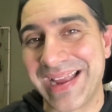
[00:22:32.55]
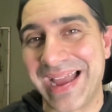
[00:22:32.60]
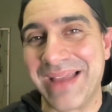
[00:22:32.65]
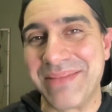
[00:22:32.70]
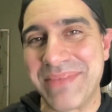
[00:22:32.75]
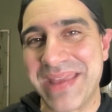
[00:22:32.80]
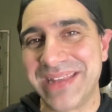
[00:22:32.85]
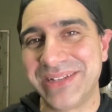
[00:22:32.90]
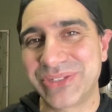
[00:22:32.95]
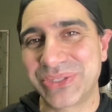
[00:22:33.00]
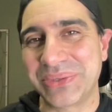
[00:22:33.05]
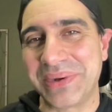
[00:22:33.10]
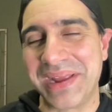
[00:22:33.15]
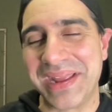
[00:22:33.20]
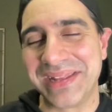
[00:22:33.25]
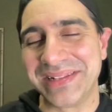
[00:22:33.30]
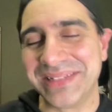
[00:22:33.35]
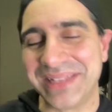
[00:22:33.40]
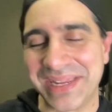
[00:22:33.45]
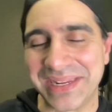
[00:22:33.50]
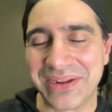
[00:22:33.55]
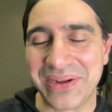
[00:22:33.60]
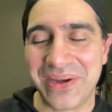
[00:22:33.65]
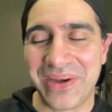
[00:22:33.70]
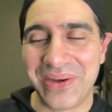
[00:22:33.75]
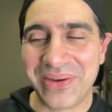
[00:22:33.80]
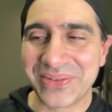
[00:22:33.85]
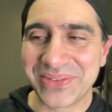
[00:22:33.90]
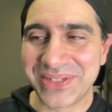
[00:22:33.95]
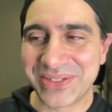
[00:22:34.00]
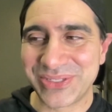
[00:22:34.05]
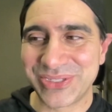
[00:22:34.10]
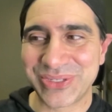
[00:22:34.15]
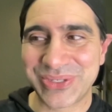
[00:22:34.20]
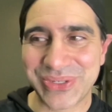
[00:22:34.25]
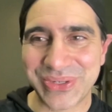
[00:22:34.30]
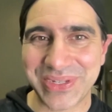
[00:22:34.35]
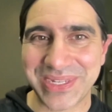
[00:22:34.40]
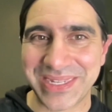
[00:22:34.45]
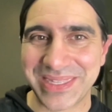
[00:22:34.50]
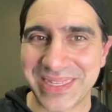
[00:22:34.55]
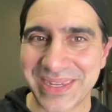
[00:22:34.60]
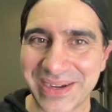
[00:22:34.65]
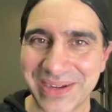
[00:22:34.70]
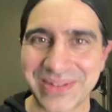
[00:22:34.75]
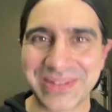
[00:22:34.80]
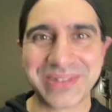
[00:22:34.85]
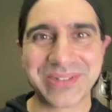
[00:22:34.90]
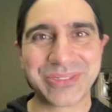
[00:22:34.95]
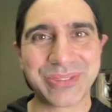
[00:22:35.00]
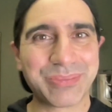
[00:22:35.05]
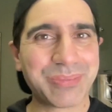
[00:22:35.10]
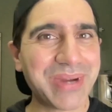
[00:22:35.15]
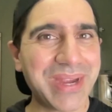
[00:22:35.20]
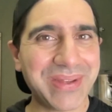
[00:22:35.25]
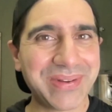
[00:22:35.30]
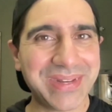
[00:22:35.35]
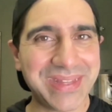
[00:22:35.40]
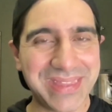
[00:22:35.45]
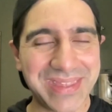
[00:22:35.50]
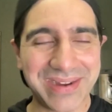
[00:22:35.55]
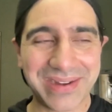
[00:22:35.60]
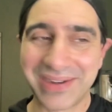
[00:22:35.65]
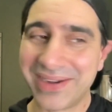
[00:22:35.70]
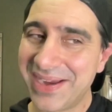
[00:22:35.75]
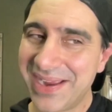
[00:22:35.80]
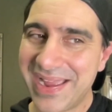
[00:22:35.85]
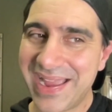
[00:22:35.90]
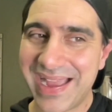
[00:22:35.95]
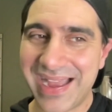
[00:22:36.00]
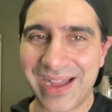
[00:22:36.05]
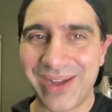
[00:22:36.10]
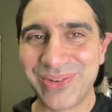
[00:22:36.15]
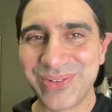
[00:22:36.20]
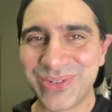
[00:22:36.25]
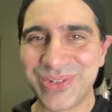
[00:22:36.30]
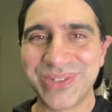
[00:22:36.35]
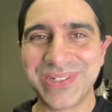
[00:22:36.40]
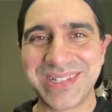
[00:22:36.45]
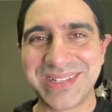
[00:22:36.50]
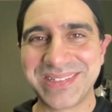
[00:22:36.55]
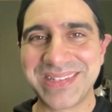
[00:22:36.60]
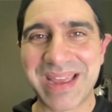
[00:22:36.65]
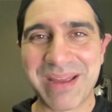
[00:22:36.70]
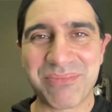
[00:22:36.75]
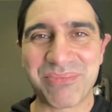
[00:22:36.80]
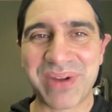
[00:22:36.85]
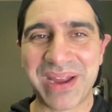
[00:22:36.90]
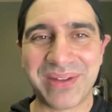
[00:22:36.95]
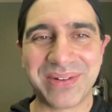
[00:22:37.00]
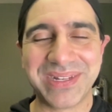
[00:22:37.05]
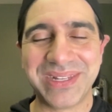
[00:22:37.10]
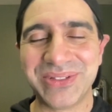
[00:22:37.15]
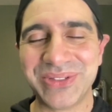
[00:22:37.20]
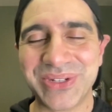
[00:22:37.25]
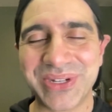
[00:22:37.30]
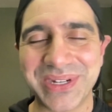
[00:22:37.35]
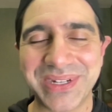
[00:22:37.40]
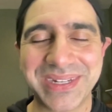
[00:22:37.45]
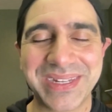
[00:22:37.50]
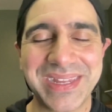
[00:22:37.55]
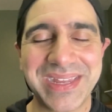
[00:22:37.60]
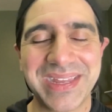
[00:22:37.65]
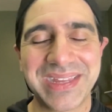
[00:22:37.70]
I may trade. Like, oh, there's a cookie there, there's a brownie there. How good does that brownie look?